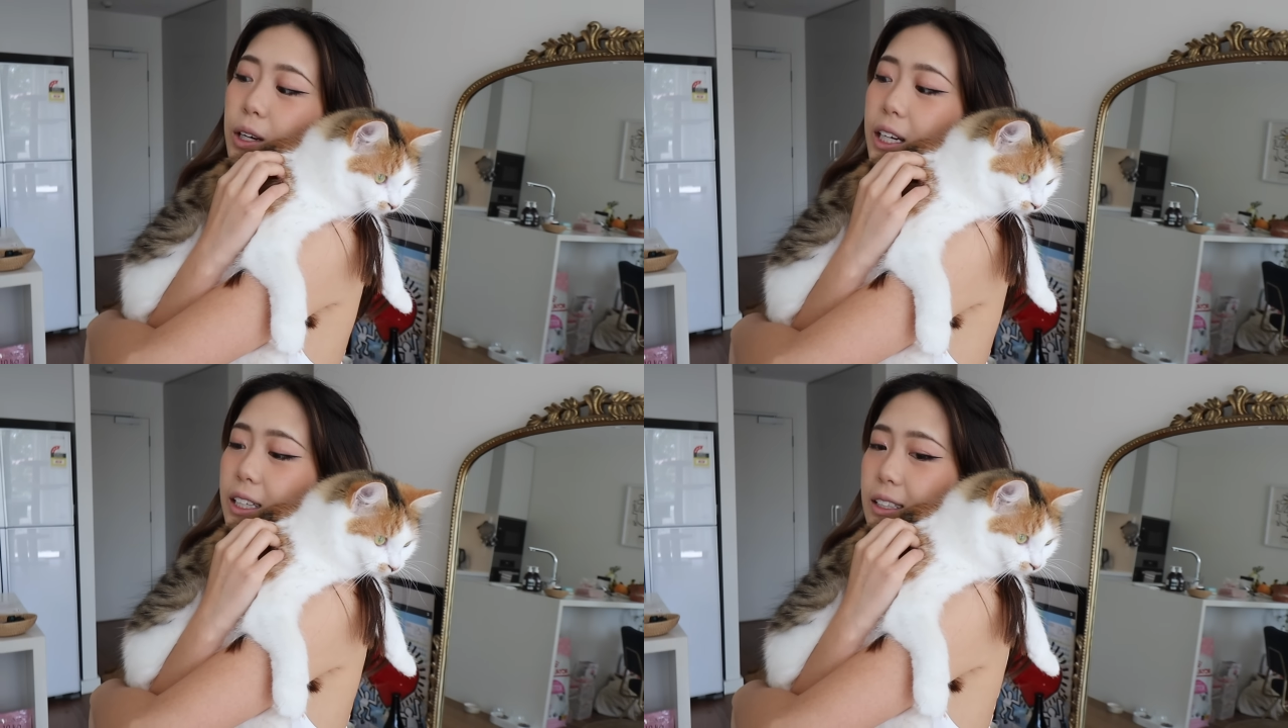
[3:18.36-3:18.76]

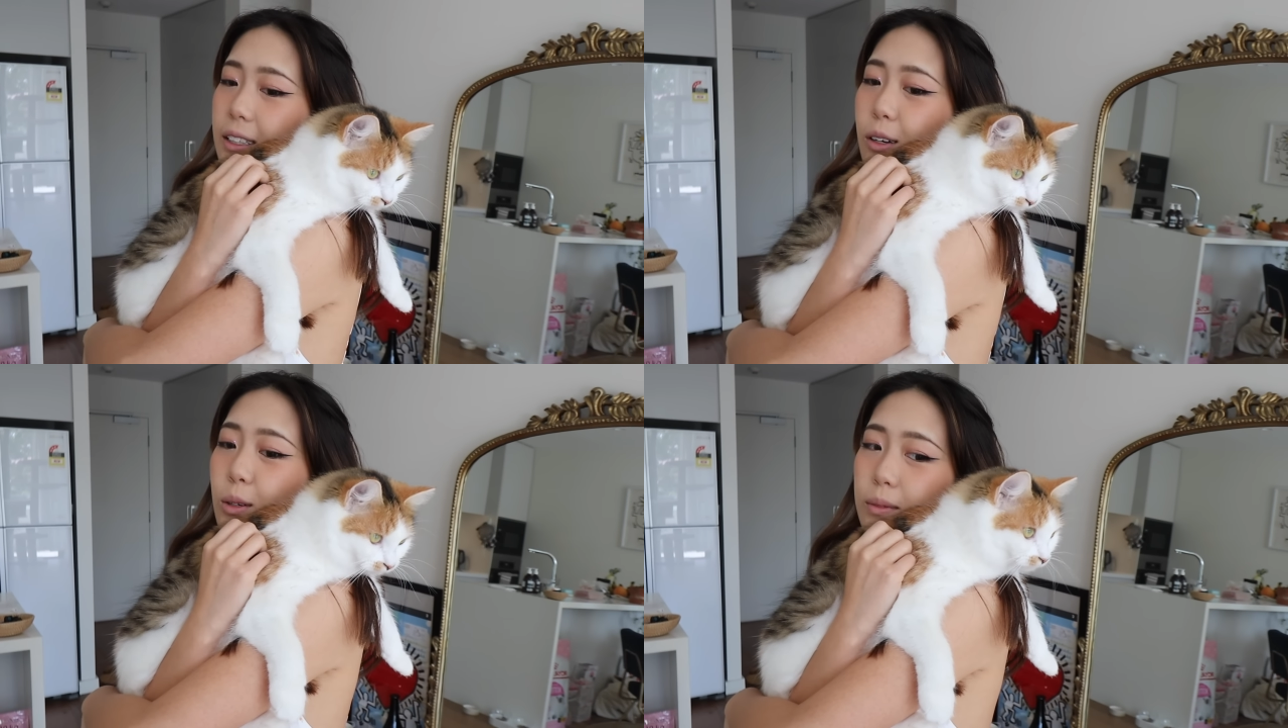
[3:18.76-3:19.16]
right
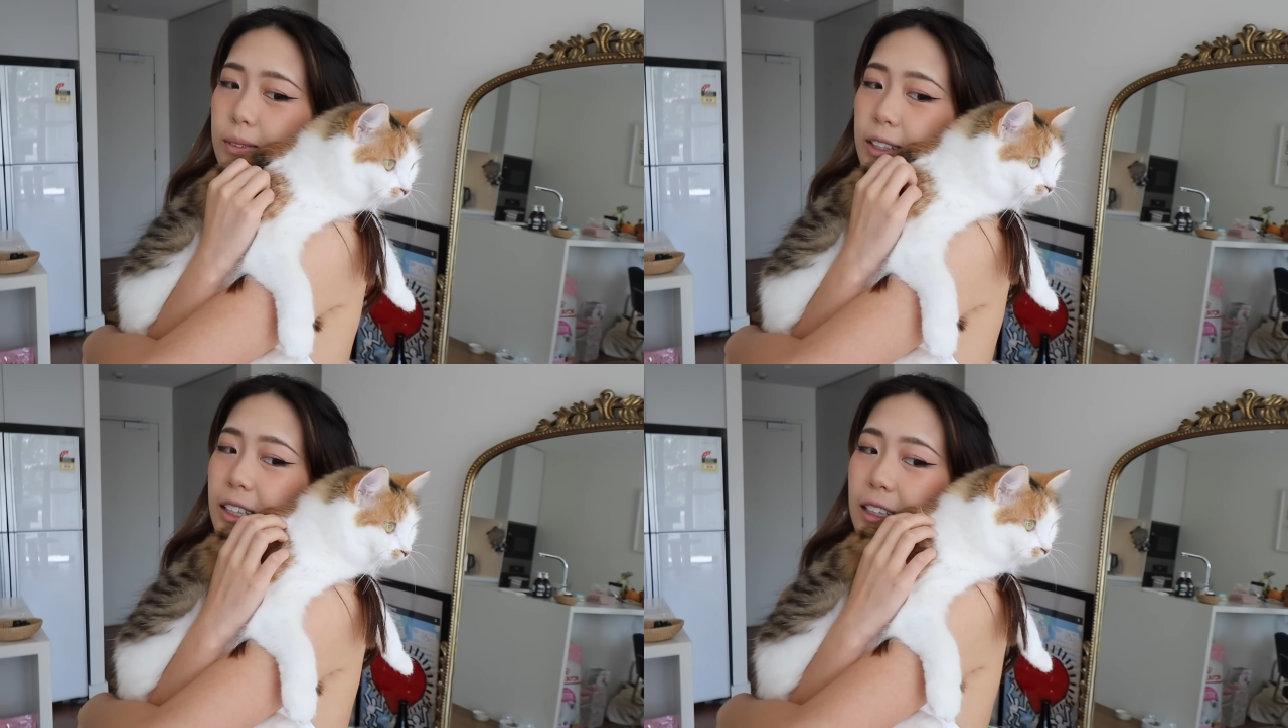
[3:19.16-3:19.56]
now.
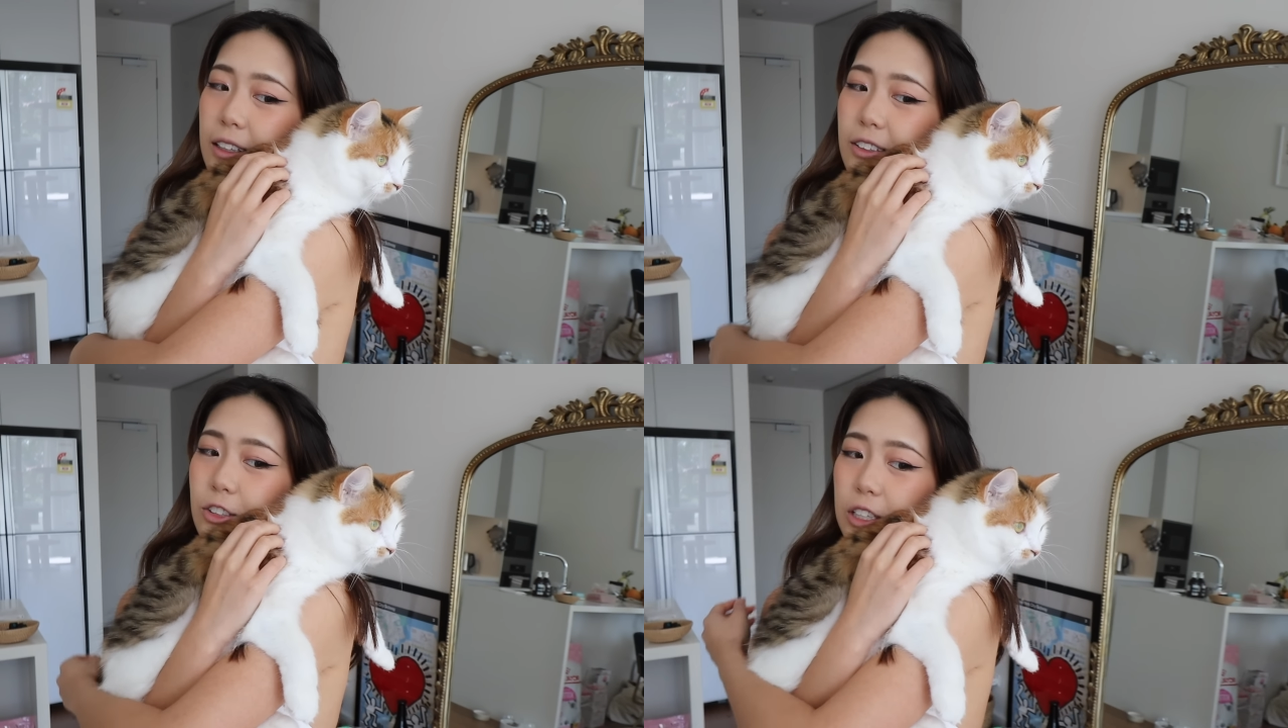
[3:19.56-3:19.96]

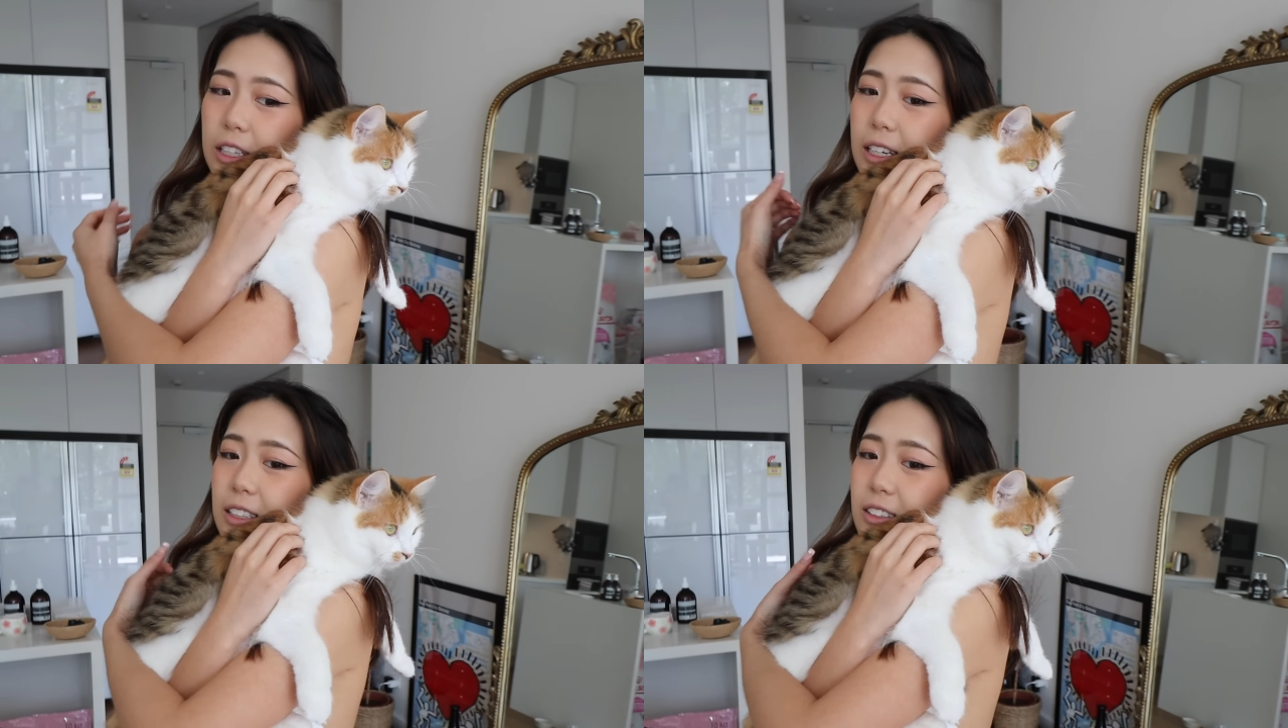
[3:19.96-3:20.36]

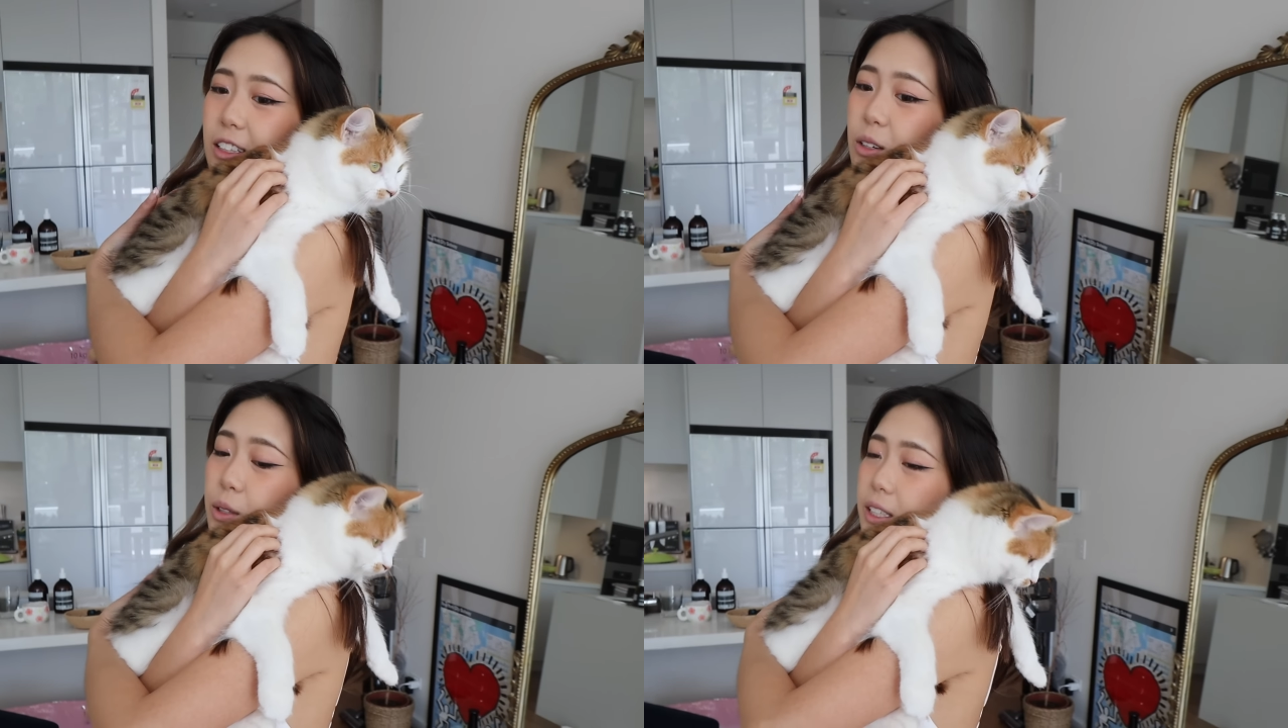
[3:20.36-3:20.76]
She has
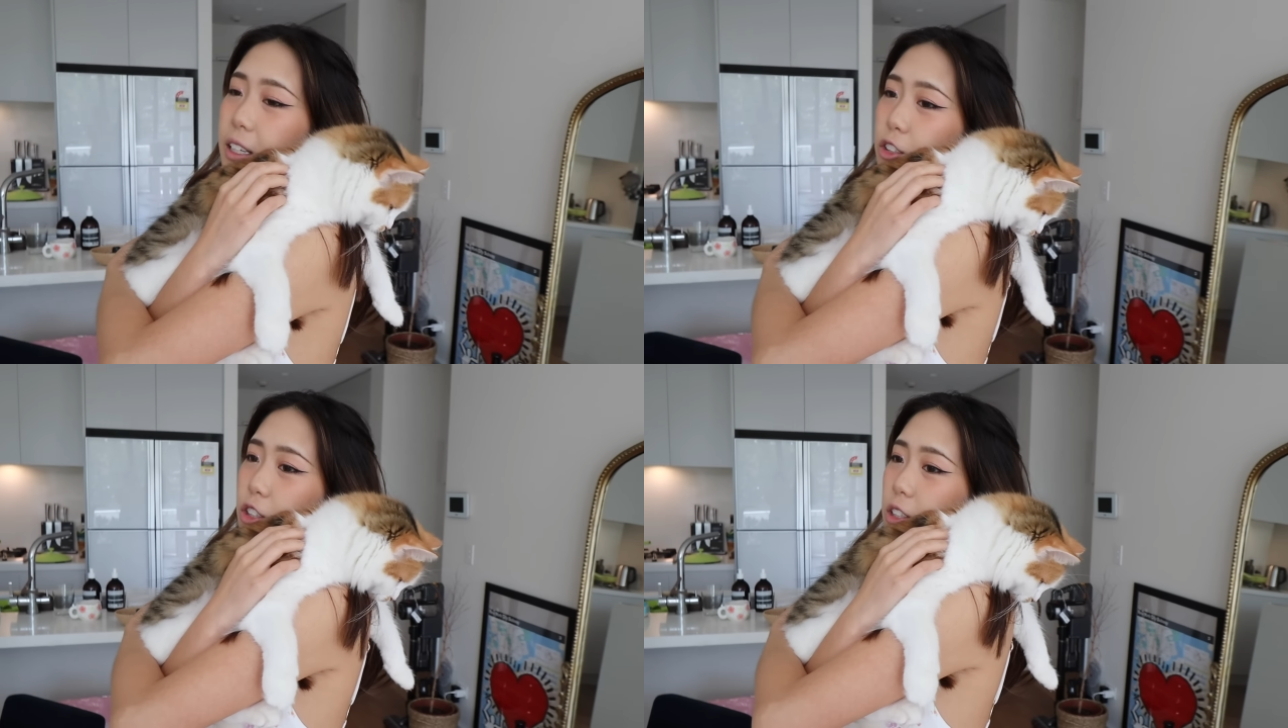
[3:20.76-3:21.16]
no
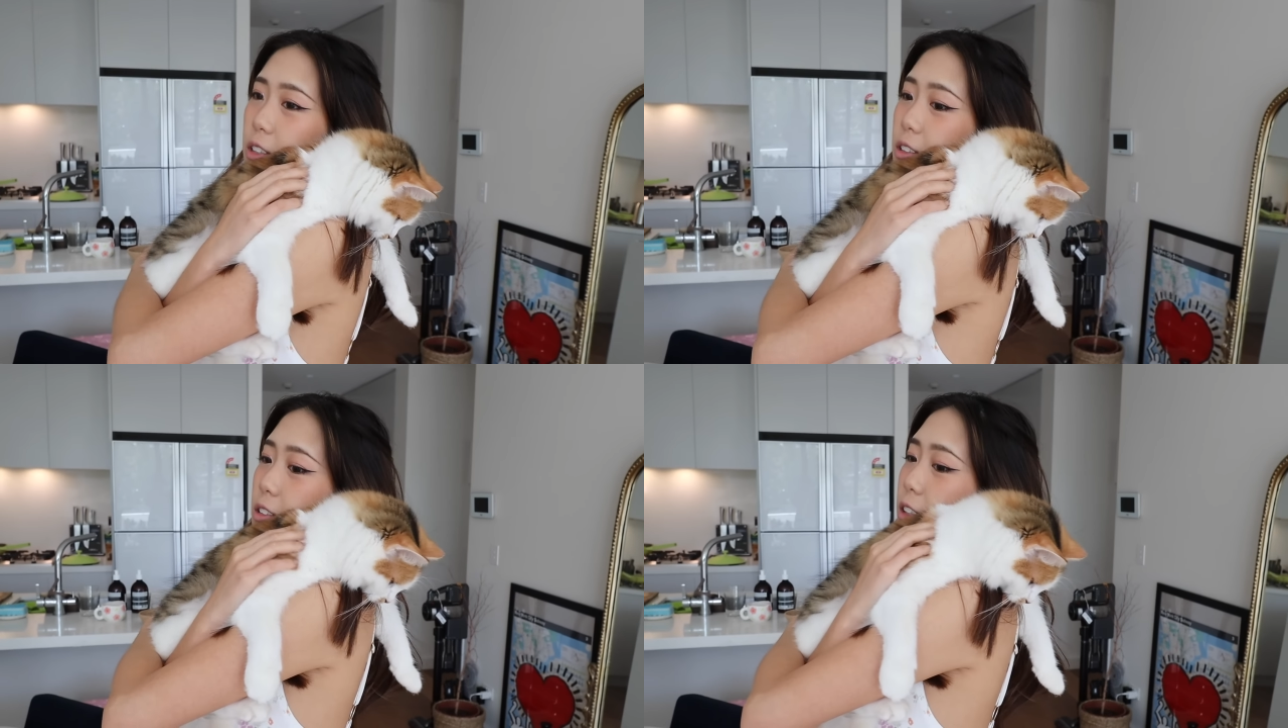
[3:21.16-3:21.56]

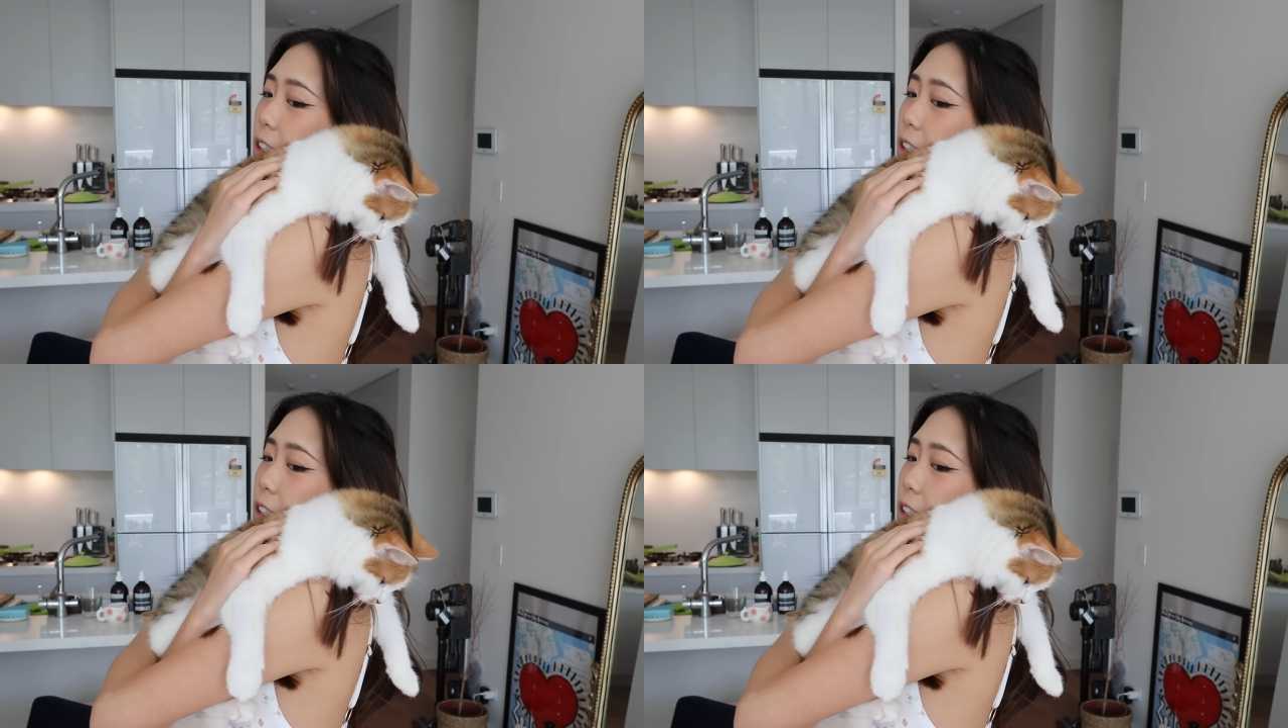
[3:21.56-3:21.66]
attention.